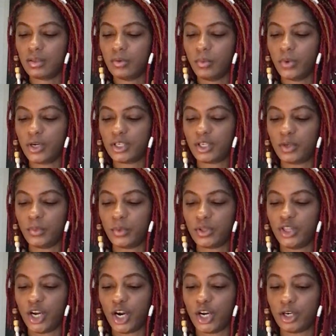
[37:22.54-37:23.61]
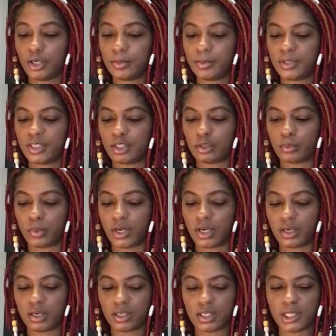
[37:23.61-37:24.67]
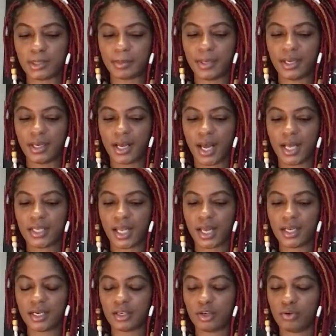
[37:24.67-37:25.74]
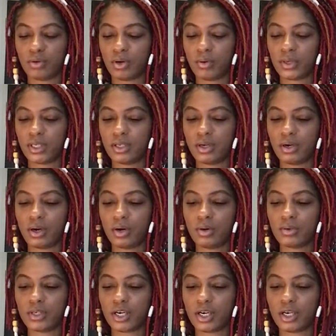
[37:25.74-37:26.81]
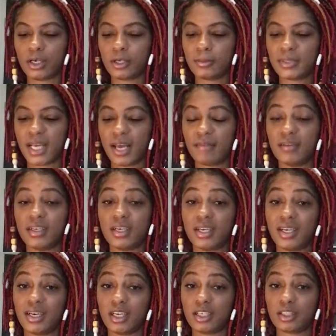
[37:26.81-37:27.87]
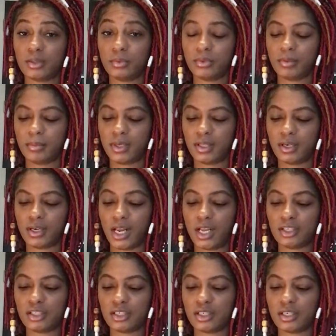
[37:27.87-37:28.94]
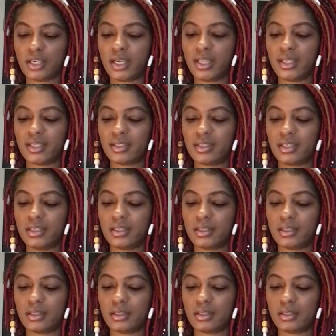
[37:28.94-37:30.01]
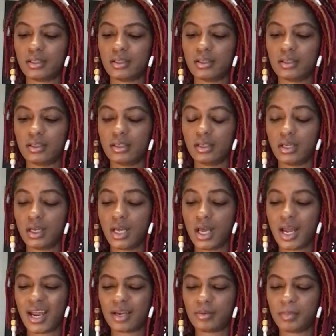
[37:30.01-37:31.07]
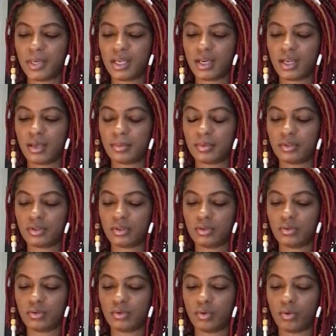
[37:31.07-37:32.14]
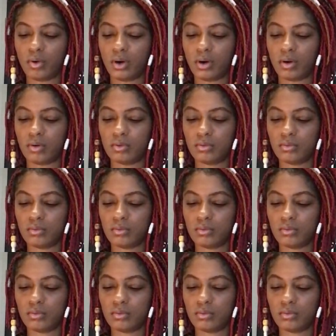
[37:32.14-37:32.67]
Working with herbs as well is being highlighted. Growing your own herbs, having a connection with Mother Nature and the seasons, and being able to grow.